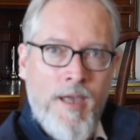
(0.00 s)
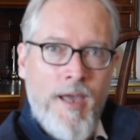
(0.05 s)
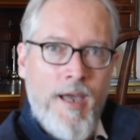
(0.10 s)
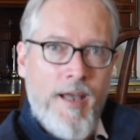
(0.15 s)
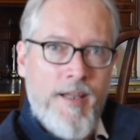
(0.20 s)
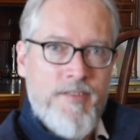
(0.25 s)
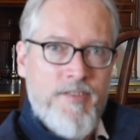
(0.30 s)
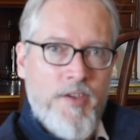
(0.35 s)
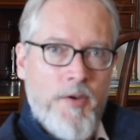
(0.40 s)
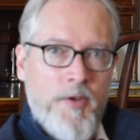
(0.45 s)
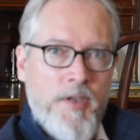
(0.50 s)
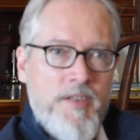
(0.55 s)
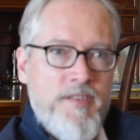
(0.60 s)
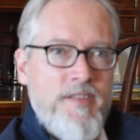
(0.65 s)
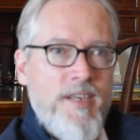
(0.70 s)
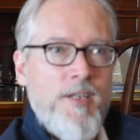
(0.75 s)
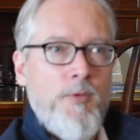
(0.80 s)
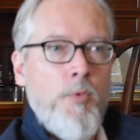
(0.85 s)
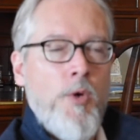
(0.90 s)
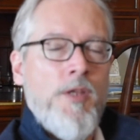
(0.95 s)
And so he
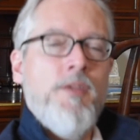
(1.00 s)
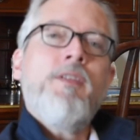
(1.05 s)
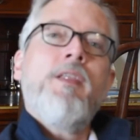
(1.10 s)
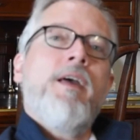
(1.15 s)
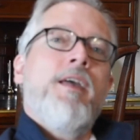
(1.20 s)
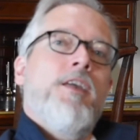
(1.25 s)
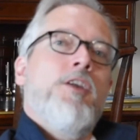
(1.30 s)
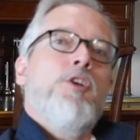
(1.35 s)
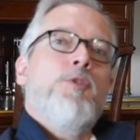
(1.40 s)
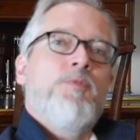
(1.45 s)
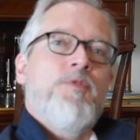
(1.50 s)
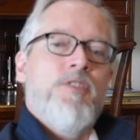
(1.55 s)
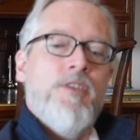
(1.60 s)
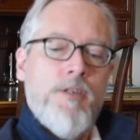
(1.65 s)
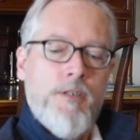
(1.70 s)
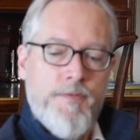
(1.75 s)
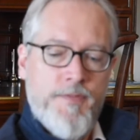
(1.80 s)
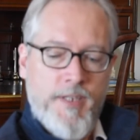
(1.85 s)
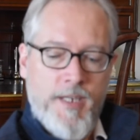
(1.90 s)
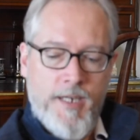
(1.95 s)
said one day he
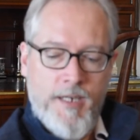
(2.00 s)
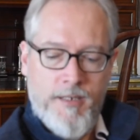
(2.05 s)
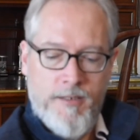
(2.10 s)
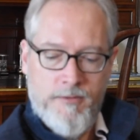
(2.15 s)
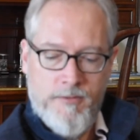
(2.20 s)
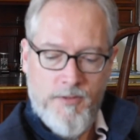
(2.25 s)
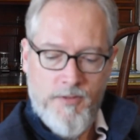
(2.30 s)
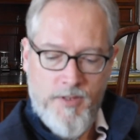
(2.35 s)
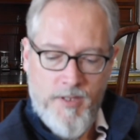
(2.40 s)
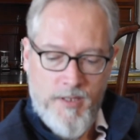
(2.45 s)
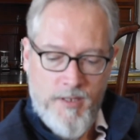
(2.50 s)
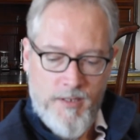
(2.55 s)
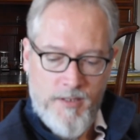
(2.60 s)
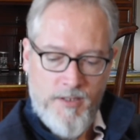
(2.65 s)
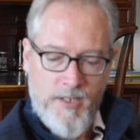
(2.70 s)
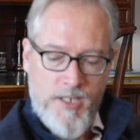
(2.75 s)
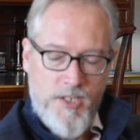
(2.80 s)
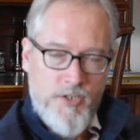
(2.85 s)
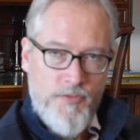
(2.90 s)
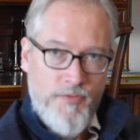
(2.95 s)
observed how the
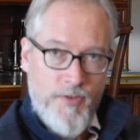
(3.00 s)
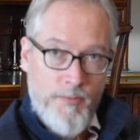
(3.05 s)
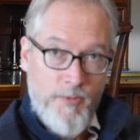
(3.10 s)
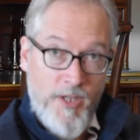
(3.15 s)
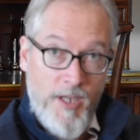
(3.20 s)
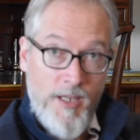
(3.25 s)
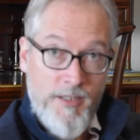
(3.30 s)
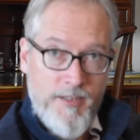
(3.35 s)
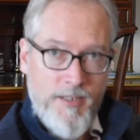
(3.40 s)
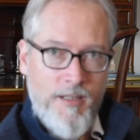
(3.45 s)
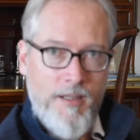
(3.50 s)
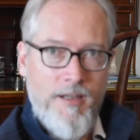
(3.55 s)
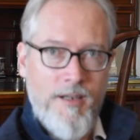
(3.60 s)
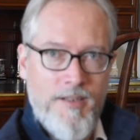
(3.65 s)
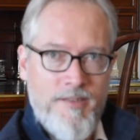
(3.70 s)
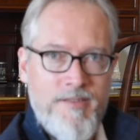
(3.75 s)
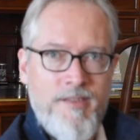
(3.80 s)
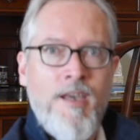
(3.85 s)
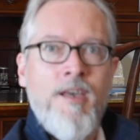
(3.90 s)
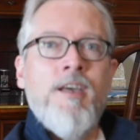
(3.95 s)
teacher from the other
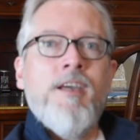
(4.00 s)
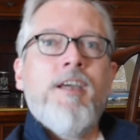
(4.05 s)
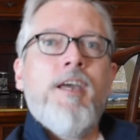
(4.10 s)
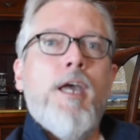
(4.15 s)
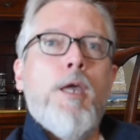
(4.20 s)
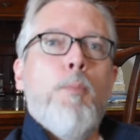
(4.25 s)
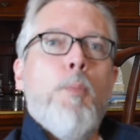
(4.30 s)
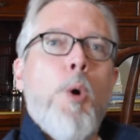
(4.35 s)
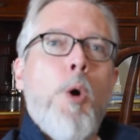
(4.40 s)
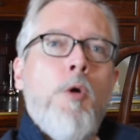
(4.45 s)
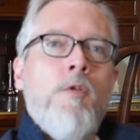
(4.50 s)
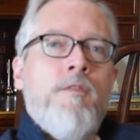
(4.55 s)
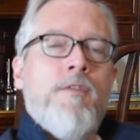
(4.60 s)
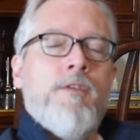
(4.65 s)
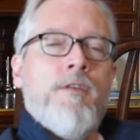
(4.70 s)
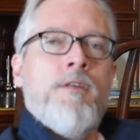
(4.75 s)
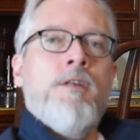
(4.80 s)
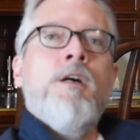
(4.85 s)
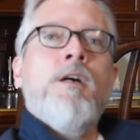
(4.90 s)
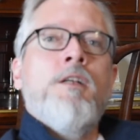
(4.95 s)
class came
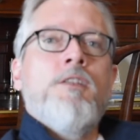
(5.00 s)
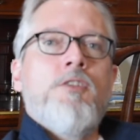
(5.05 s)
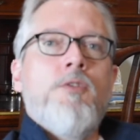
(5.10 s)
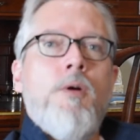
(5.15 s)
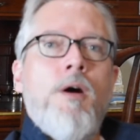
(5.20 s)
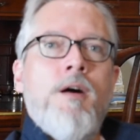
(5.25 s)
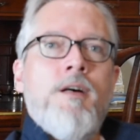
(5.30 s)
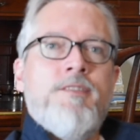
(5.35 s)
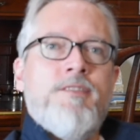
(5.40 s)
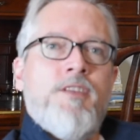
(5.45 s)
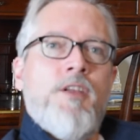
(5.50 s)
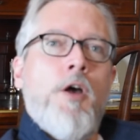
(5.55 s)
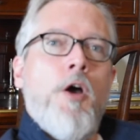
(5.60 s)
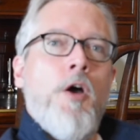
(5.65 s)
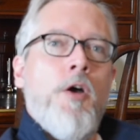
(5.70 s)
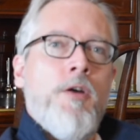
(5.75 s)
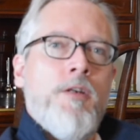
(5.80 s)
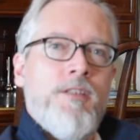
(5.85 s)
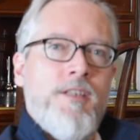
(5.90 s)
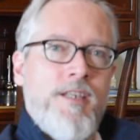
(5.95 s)
over to ask
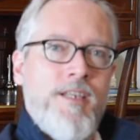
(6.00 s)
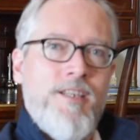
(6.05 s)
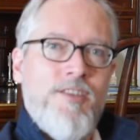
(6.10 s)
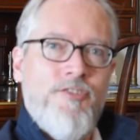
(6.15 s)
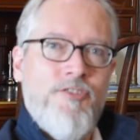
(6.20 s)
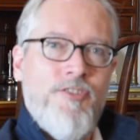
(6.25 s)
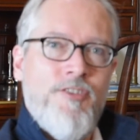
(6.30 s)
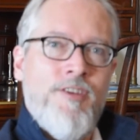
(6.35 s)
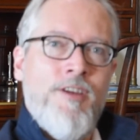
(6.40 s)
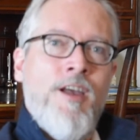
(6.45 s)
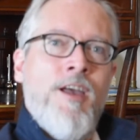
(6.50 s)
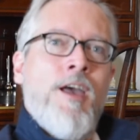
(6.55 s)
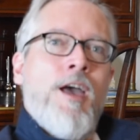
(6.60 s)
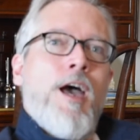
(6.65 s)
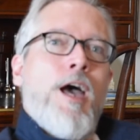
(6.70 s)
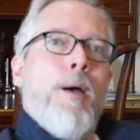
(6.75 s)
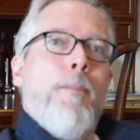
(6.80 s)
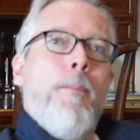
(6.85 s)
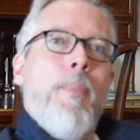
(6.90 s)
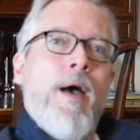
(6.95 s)
her teacher
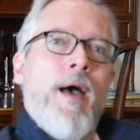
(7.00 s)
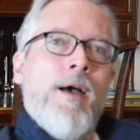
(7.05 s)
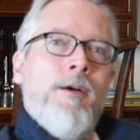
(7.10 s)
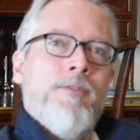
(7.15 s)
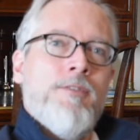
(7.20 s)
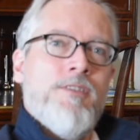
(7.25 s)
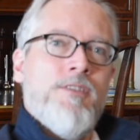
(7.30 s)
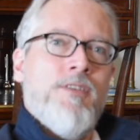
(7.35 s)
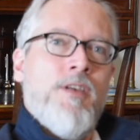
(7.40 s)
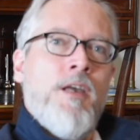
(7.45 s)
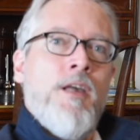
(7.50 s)
about,